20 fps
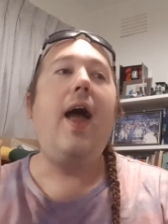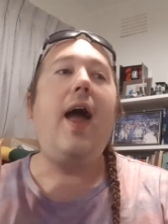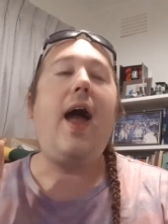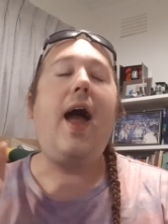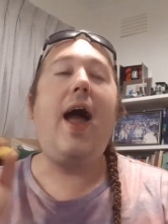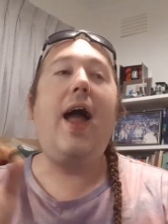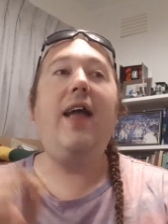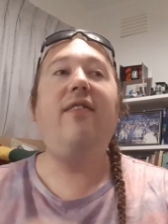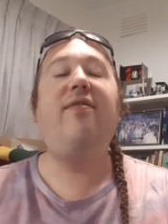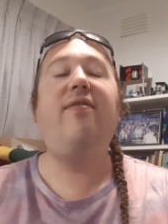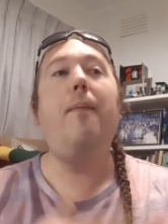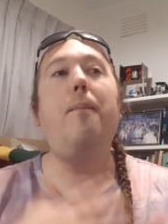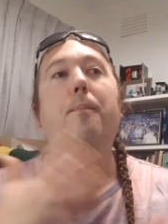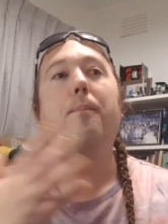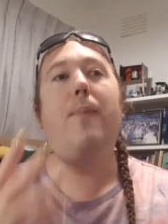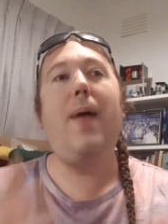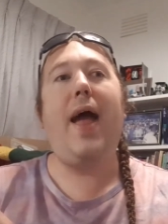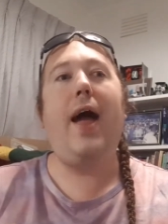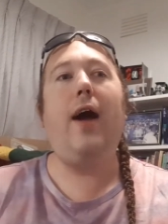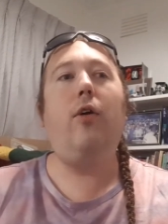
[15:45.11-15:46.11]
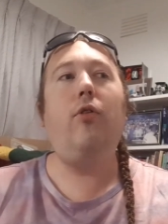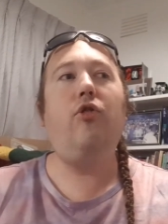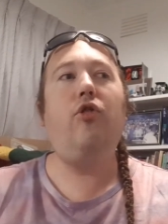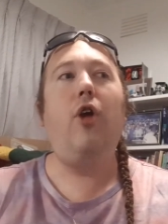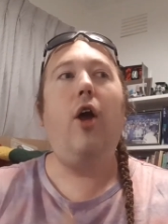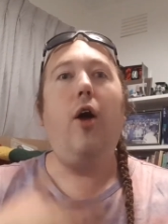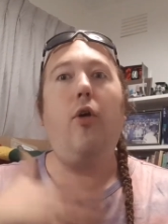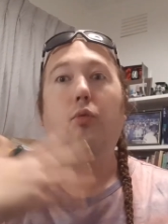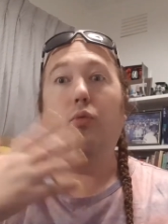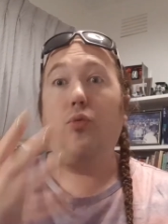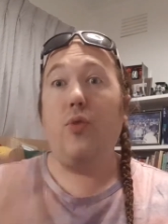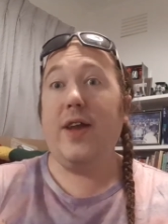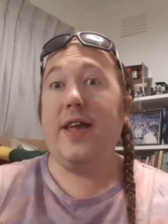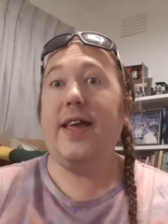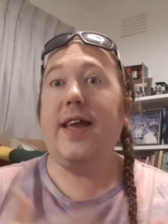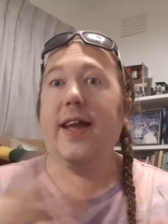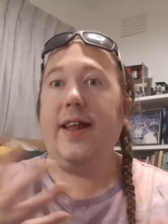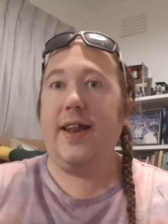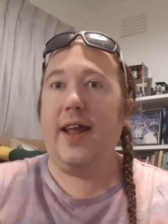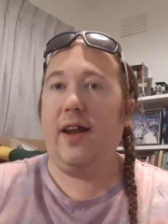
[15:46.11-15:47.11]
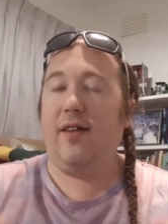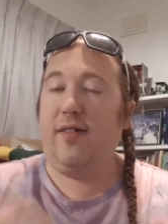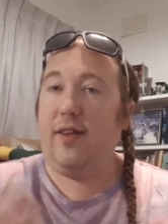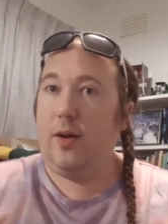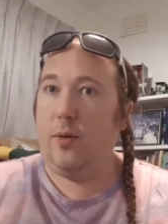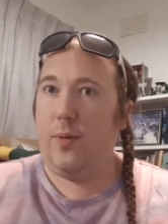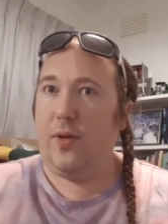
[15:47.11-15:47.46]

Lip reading: It's about reconnecting